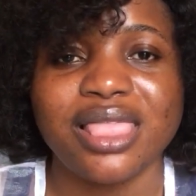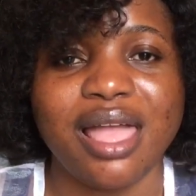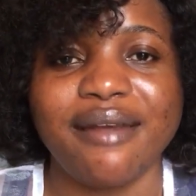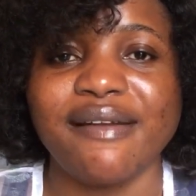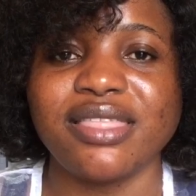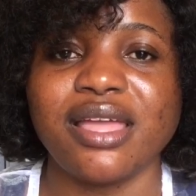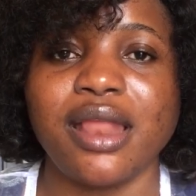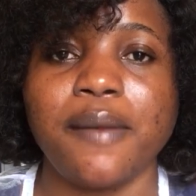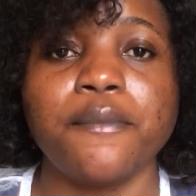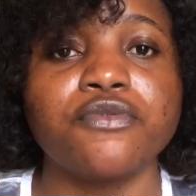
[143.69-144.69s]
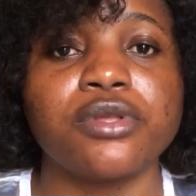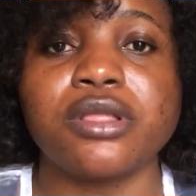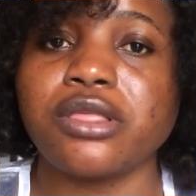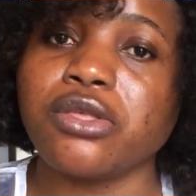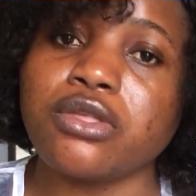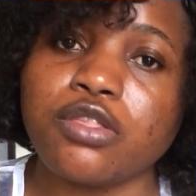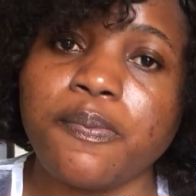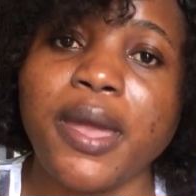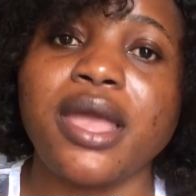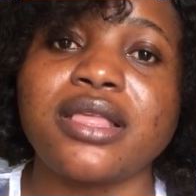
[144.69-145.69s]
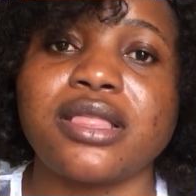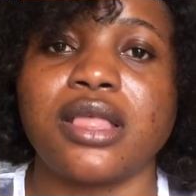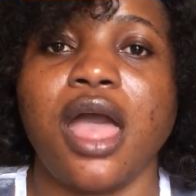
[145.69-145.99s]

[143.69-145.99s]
Like, and then I moved to this new space.